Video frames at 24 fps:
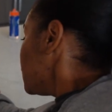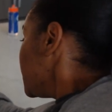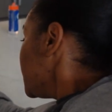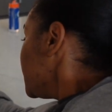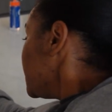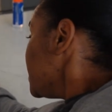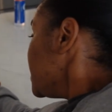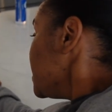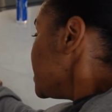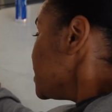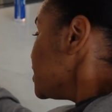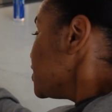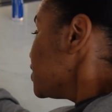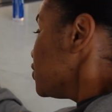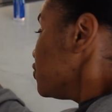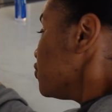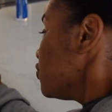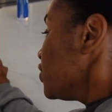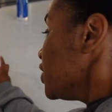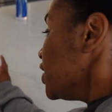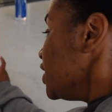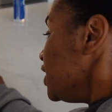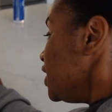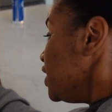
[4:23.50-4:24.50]
with this
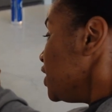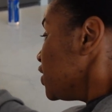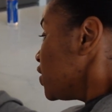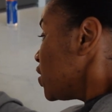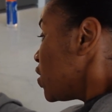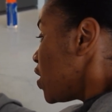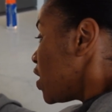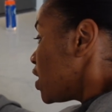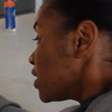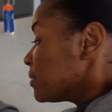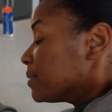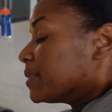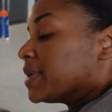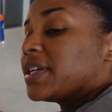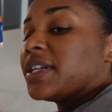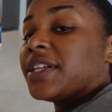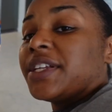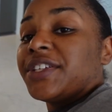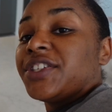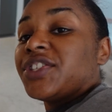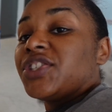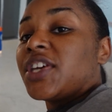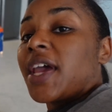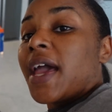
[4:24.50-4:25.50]
green cardamom
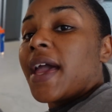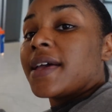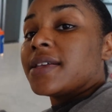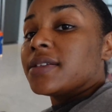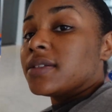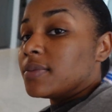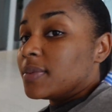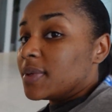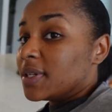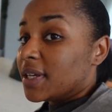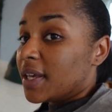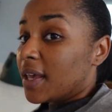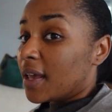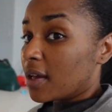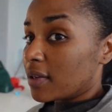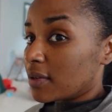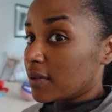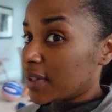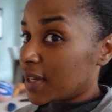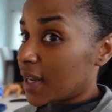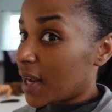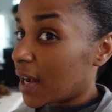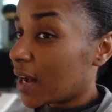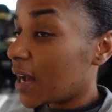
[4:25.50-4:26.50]
and jasmine
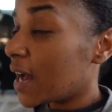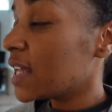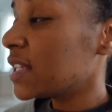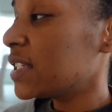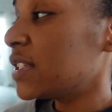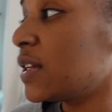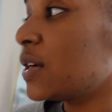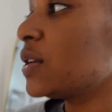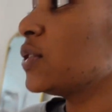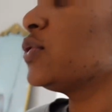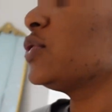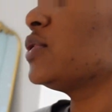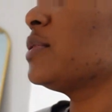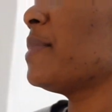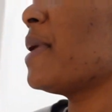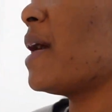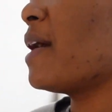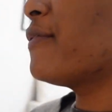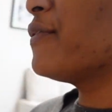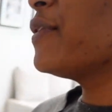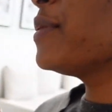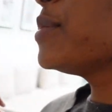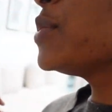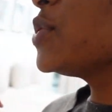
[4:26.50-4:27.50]
candle that I guys told you
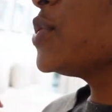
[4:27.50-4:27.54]
about from